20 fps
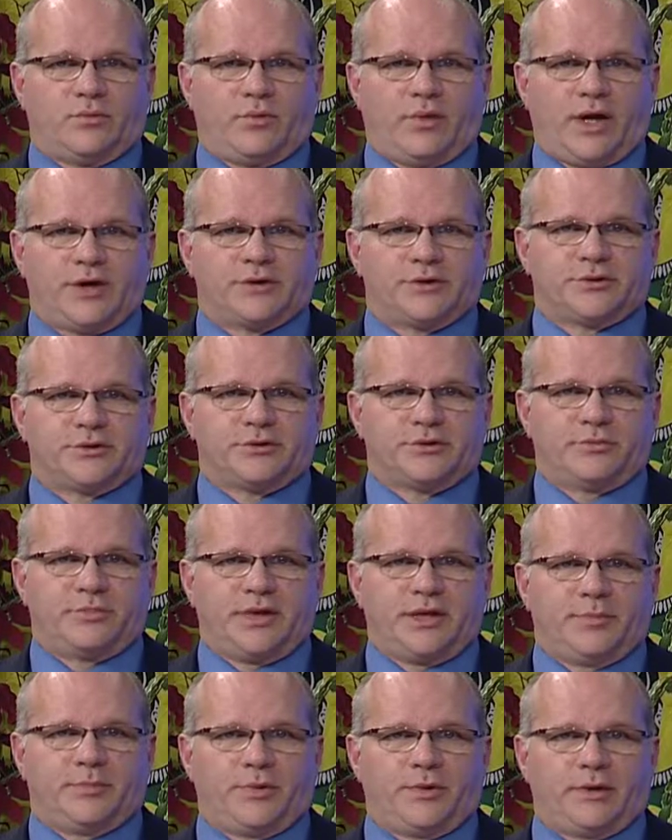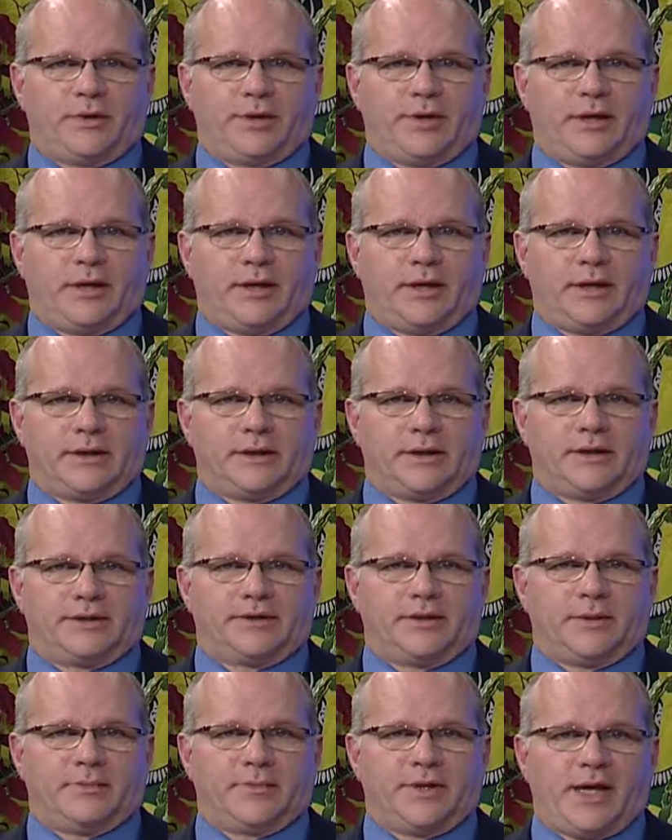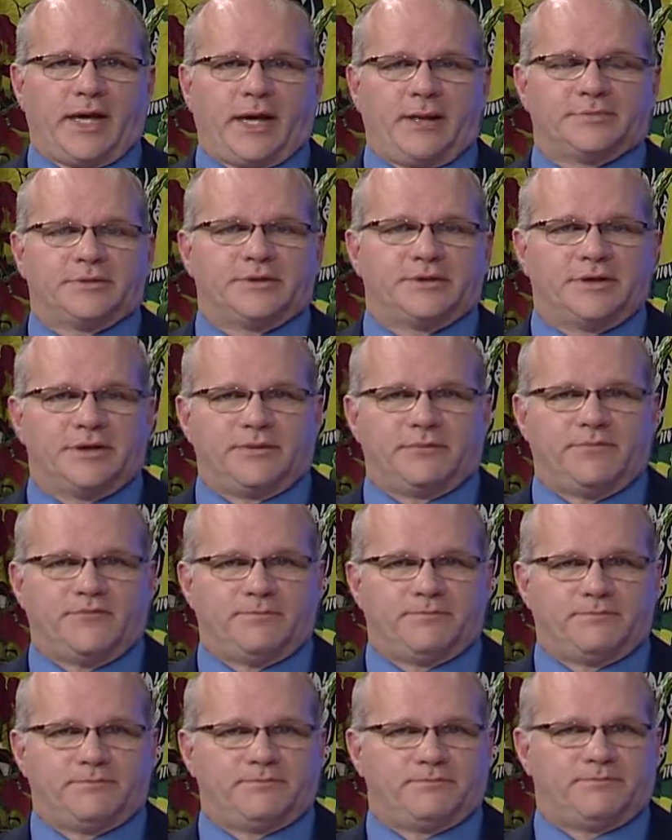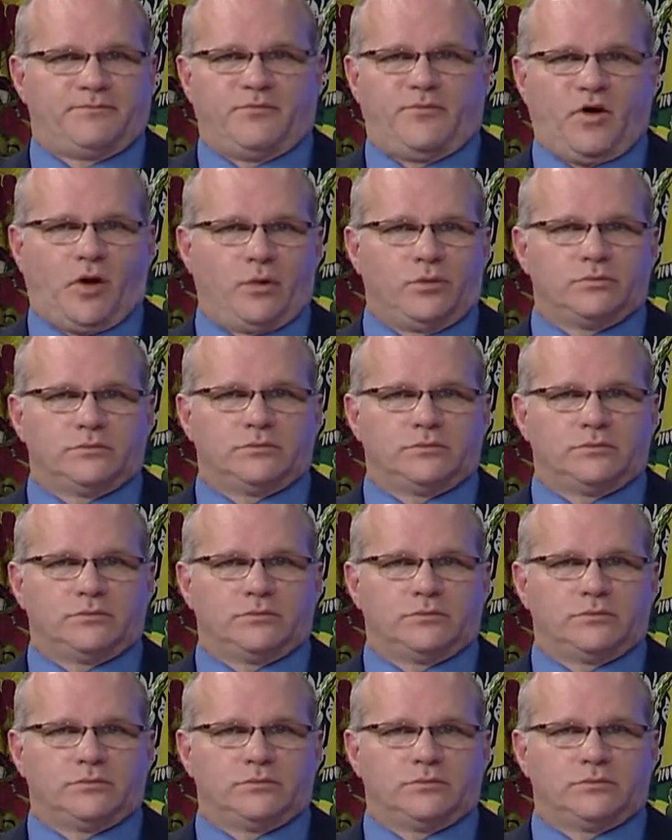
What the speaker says: register people and get them to absentee vote.